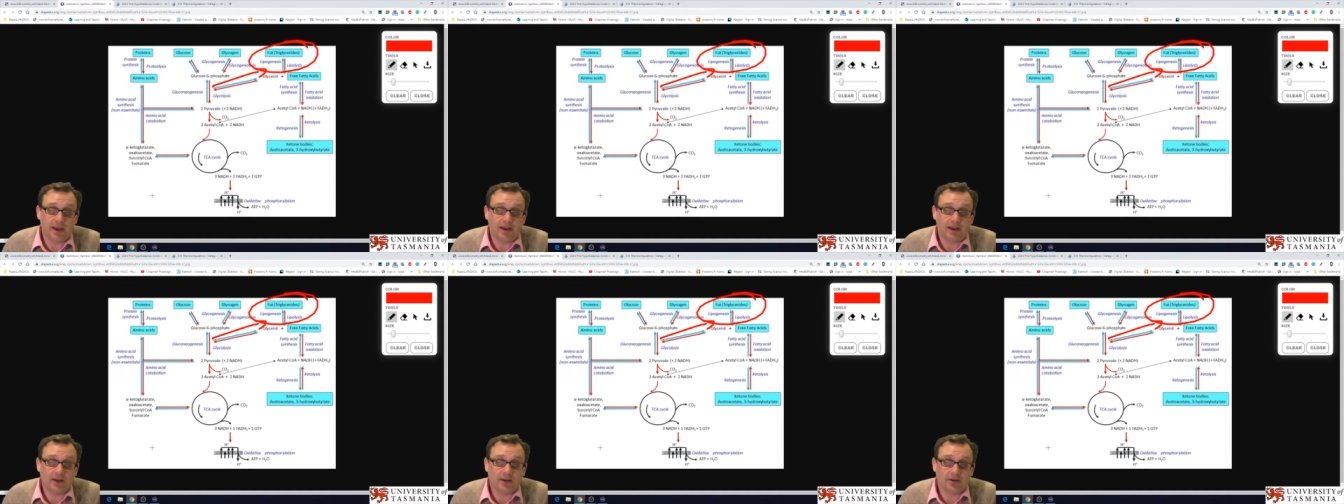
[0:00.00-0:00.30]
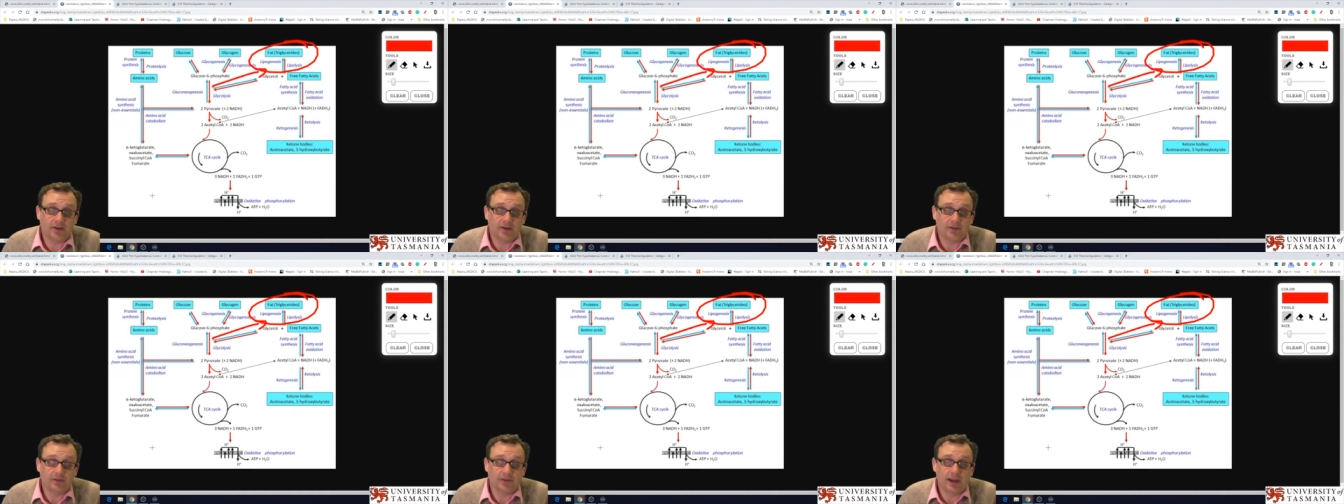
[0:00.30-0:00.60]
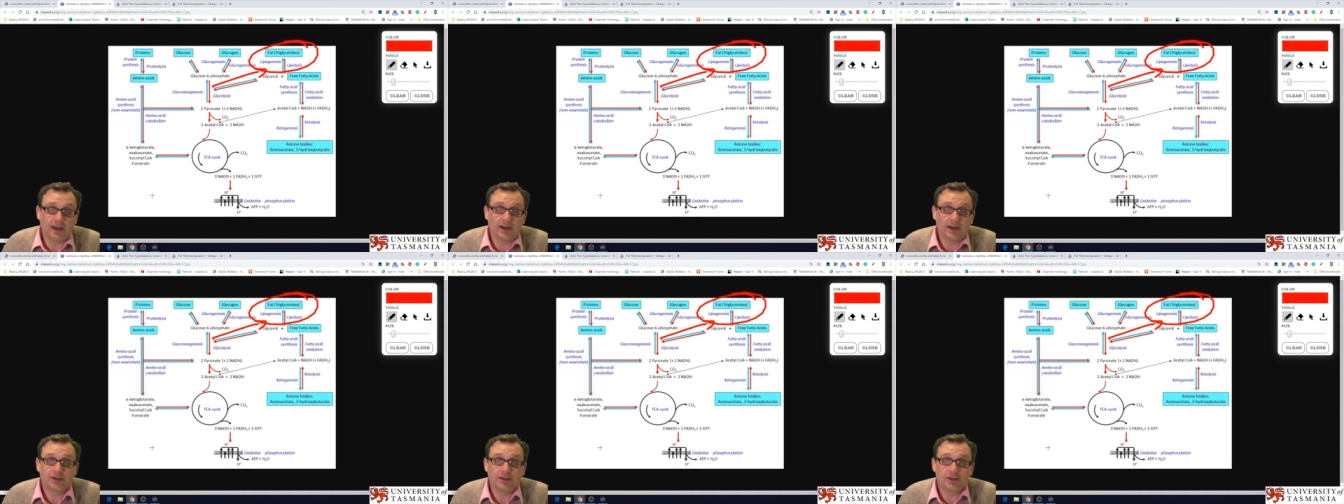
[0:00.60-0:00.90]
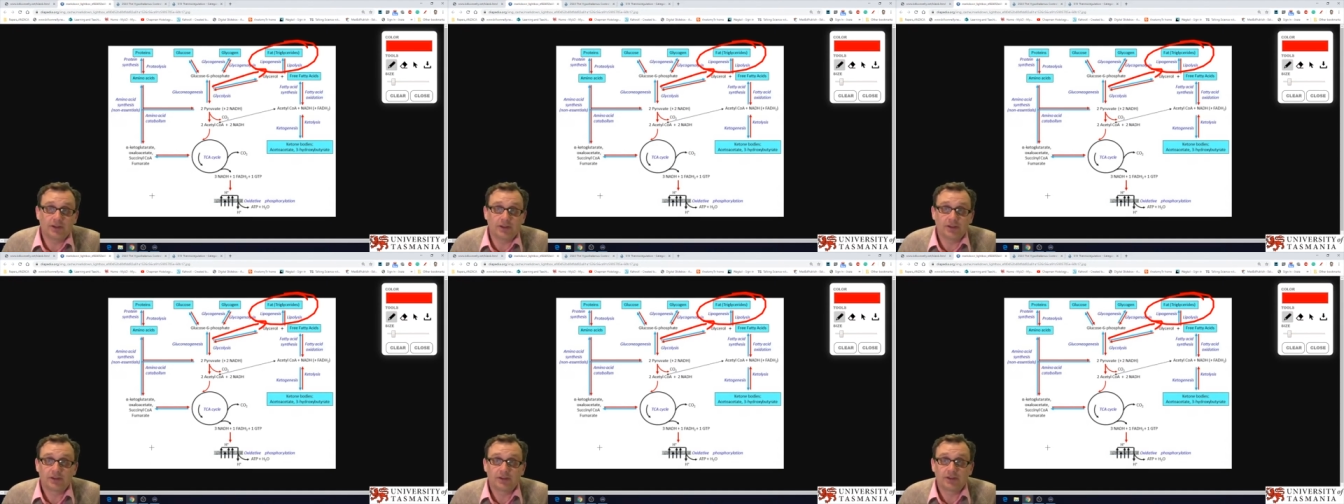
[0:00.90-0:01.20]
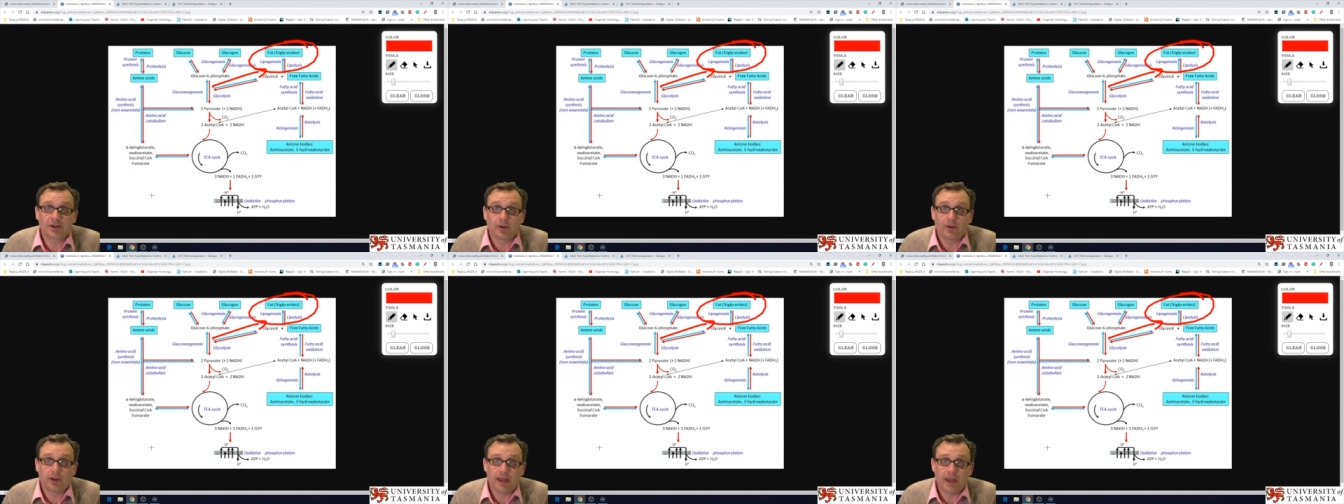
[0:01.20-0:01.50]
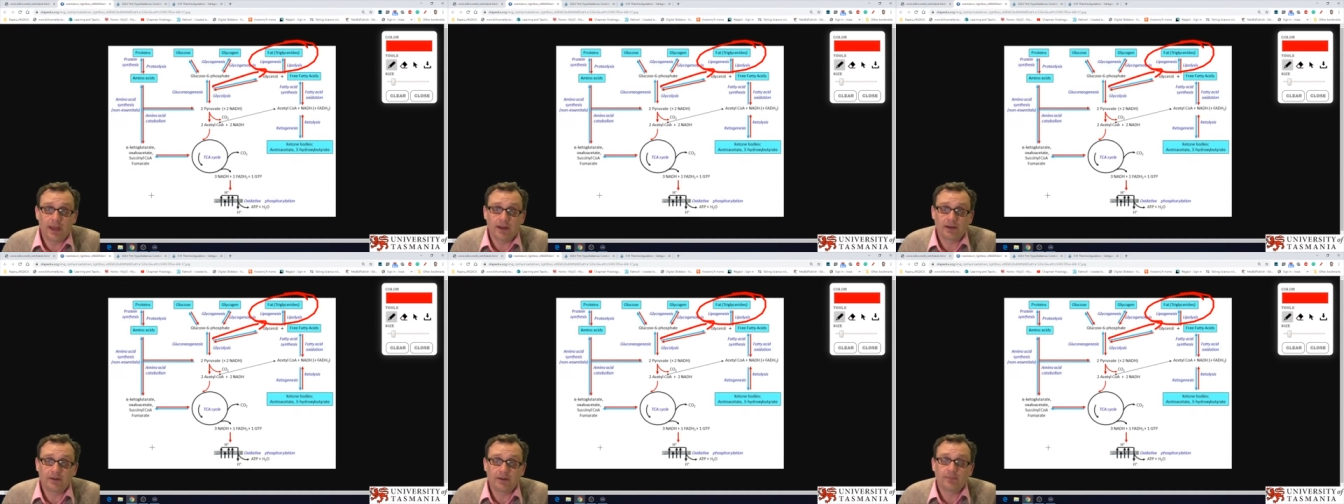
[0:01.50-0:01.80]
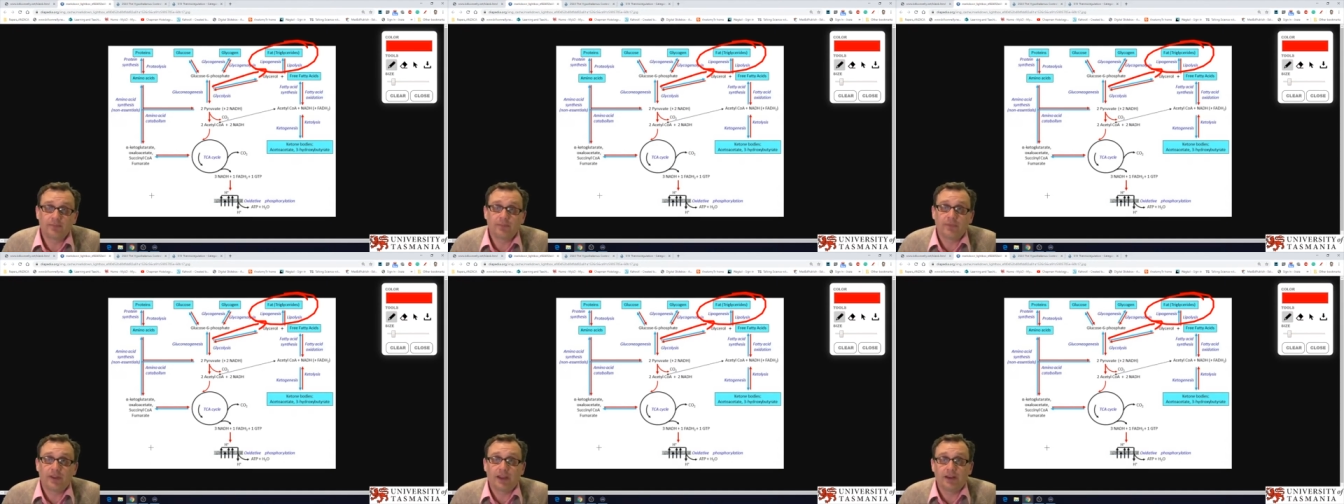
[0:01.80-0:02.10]
the amount of energy that's going
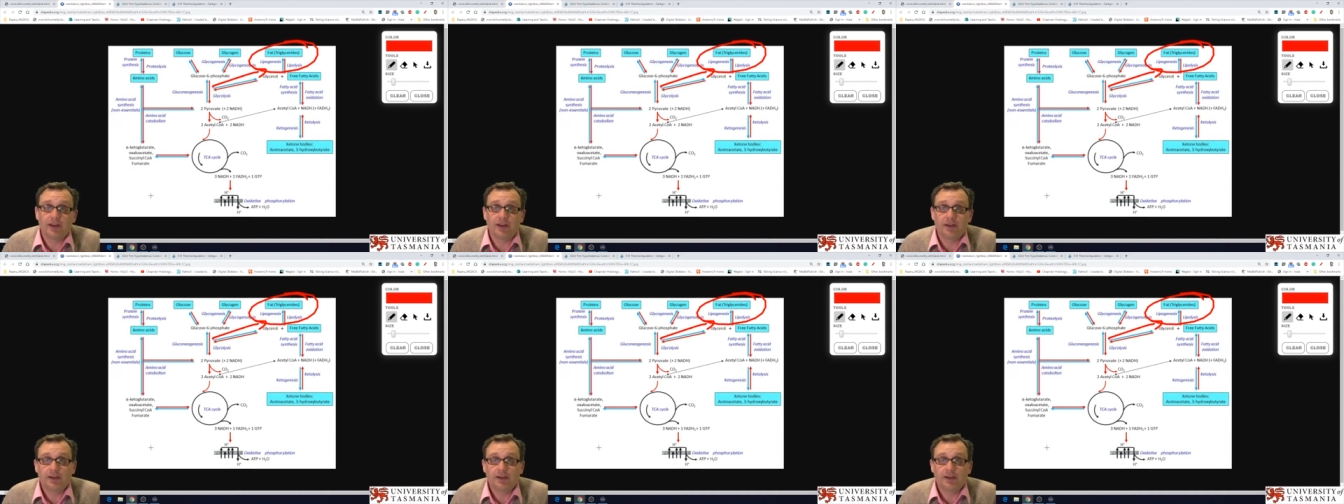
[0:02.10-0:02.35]
out